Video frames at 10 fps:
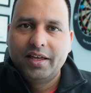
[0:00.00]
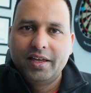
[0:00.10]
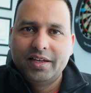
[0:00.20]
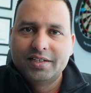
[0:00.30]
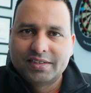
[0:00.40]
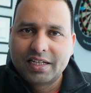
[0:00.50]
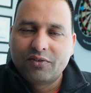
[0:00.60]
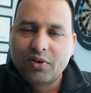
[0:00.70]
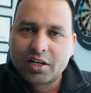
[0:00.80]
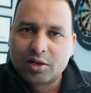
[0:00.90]
Is there a
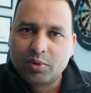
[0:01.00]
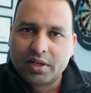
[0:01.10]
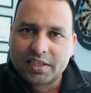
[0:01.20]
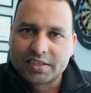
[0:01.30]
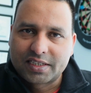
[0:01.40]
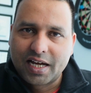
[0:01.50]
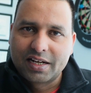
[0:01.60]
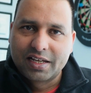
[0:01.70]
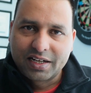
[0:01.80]
vulnerability scan